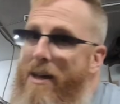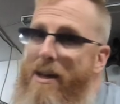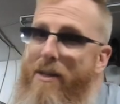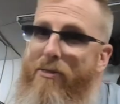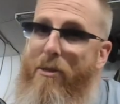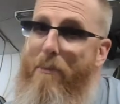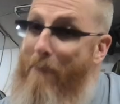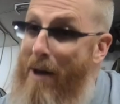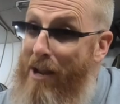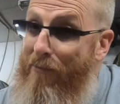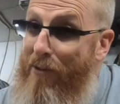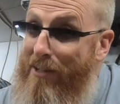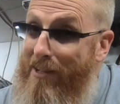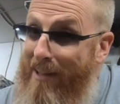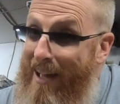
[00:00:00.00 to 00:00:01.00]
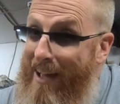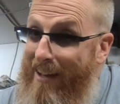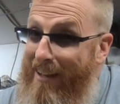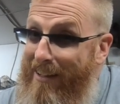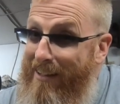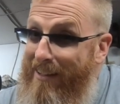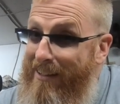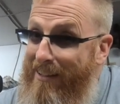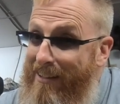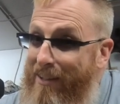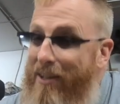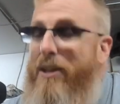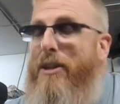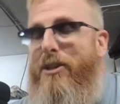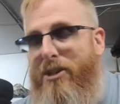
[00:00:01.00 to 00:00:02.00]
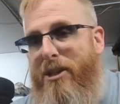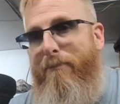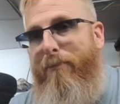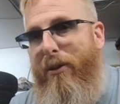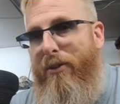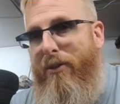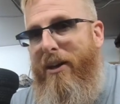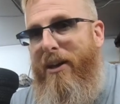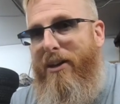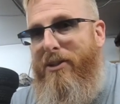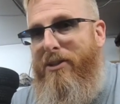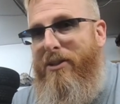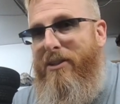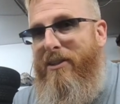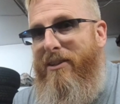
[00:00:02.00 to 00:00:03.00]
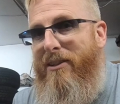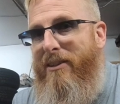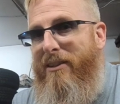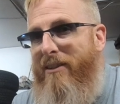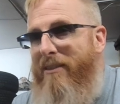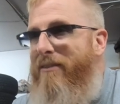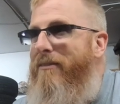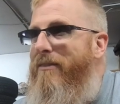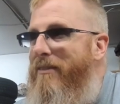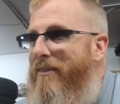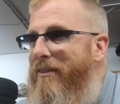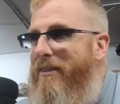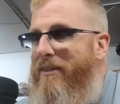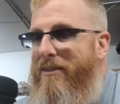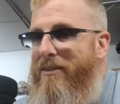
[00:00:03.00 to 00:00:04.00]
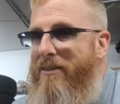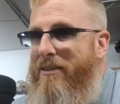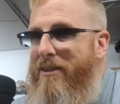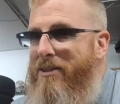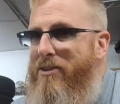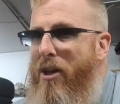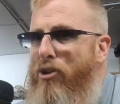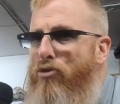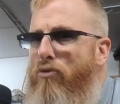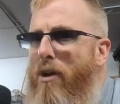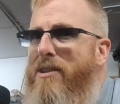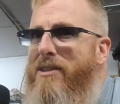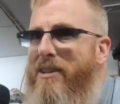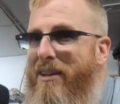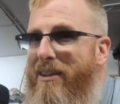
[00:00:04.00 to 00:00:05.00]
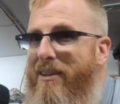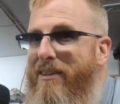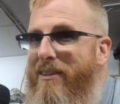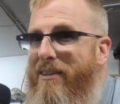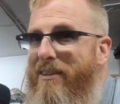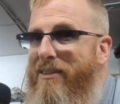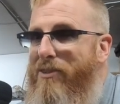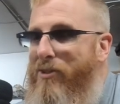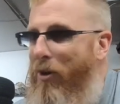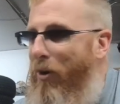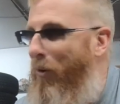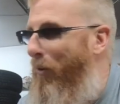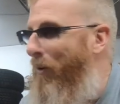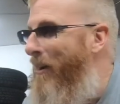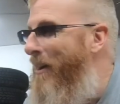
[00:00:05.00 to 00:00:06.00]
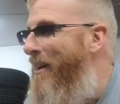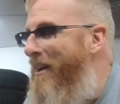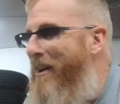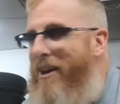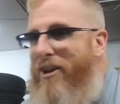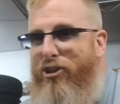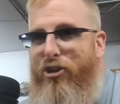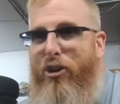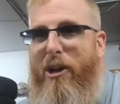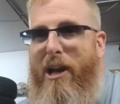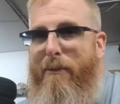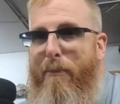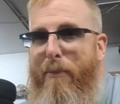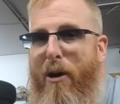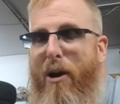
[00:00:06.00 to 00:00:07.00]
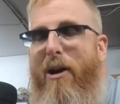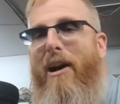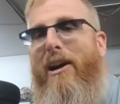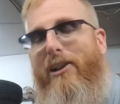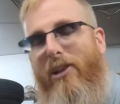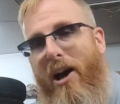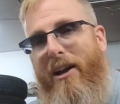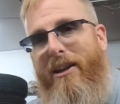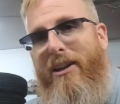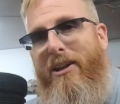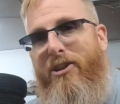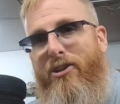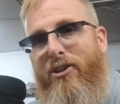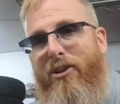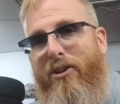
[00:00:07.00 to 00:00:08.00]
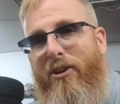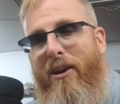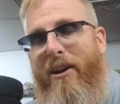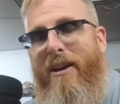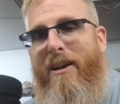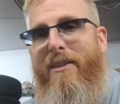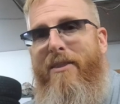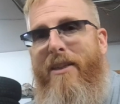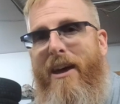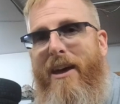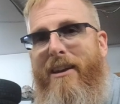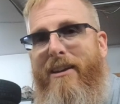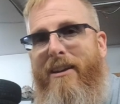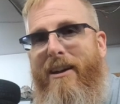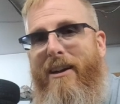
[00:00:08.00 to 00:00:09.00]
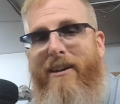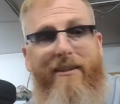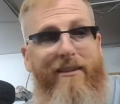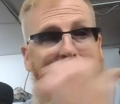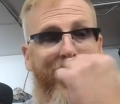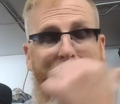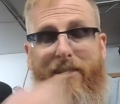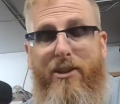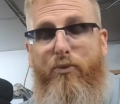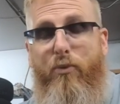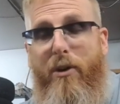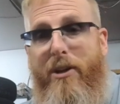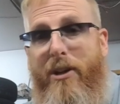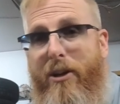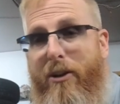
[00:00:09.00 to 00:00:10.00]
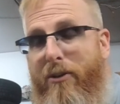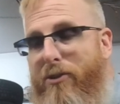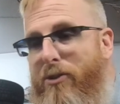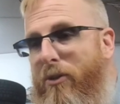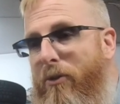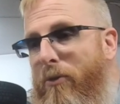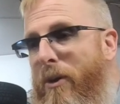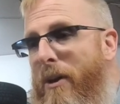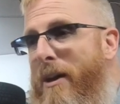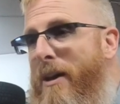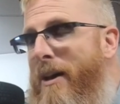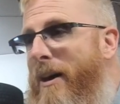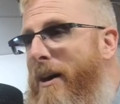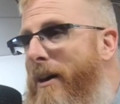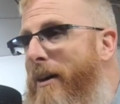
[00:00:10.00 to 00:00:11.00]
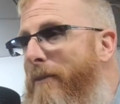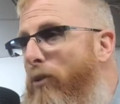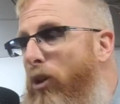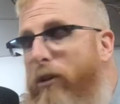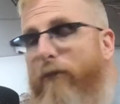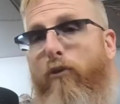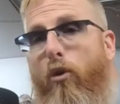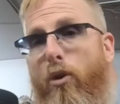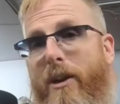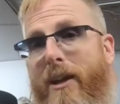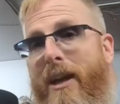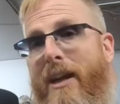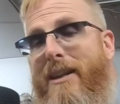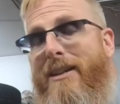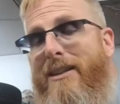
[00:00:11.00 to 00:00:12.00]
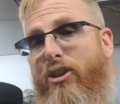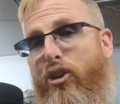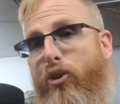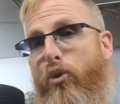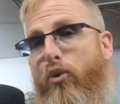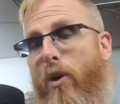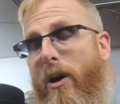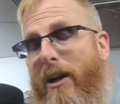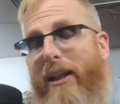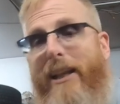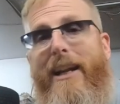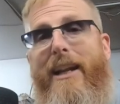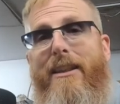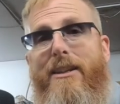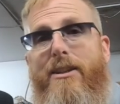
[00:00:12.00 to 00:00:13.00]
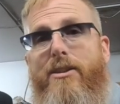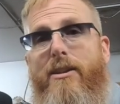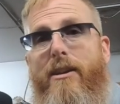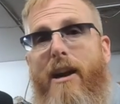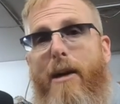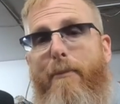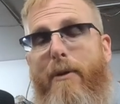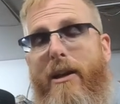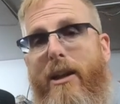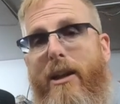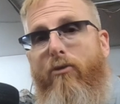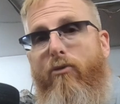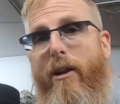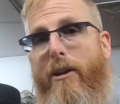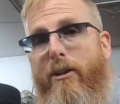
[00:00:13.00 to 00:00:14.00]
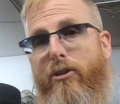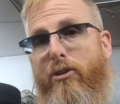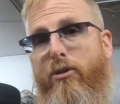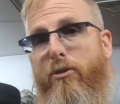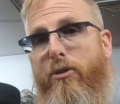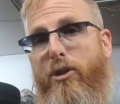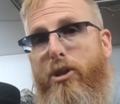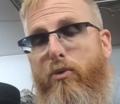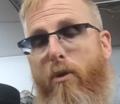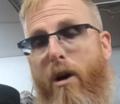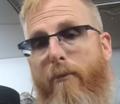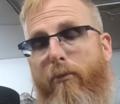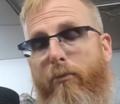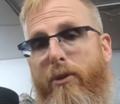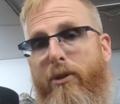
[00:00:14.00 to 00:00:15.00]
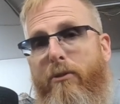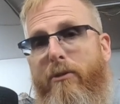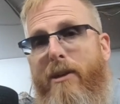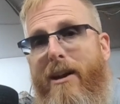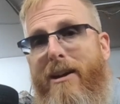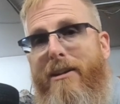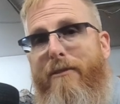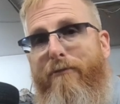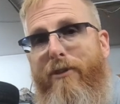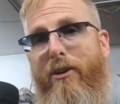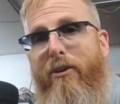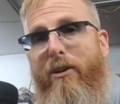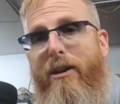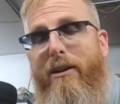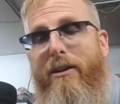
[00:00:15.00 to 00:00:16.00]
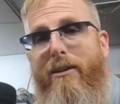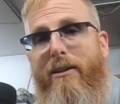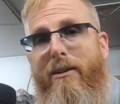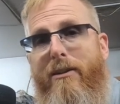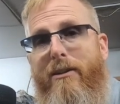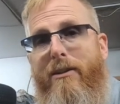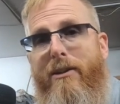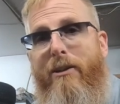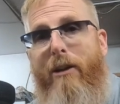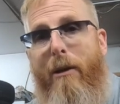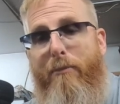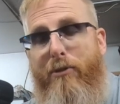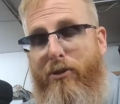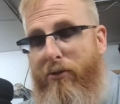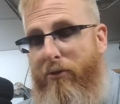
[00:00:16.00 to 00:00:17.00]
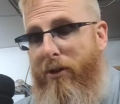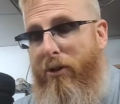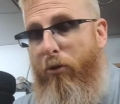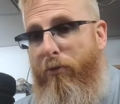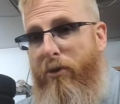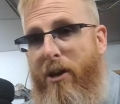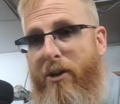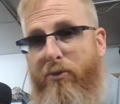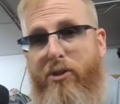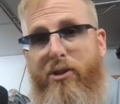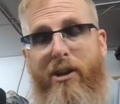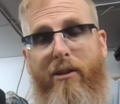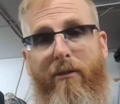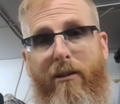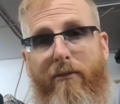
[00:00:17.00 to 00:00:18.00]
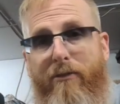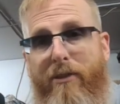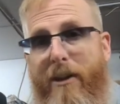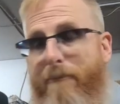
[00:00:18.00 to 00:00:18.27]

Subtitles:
The benefit to that is simply this. It's not as rusty. So it should come apart a lot easier than this one here. So looking forward to getting to cleaning this thing up and getting to do this swap. We'll be doing that in a very near episode, and I hope you guys will stick around for that.